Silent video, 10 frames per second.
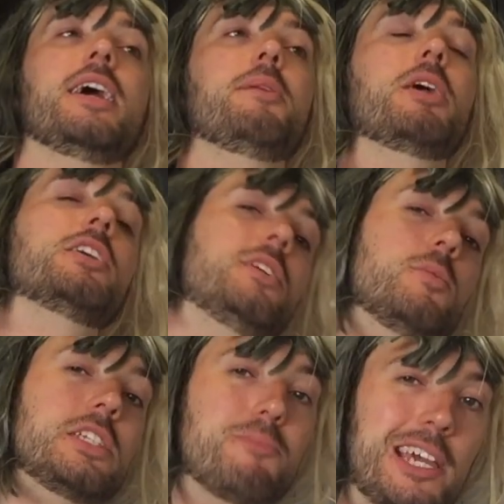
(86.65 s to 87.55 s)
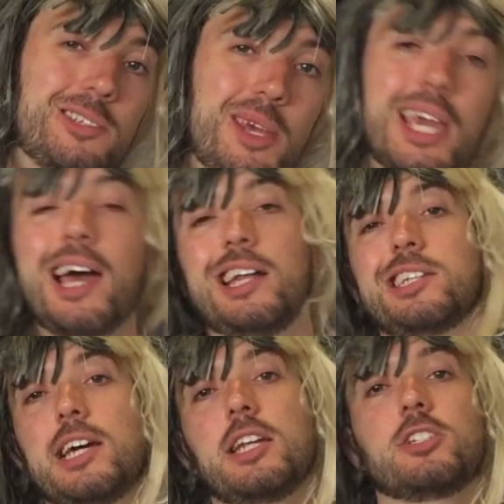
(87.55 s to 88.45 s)
Because it was Spice Week, I
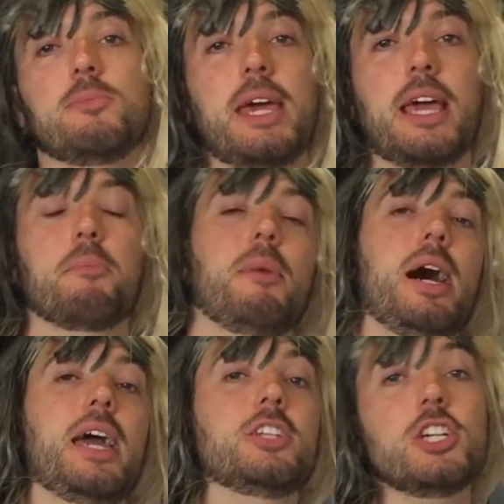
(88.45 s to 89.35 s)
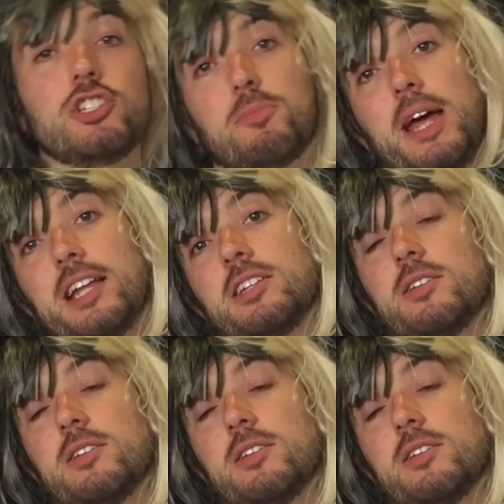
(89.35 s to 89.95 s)
decided to make my gingerbread,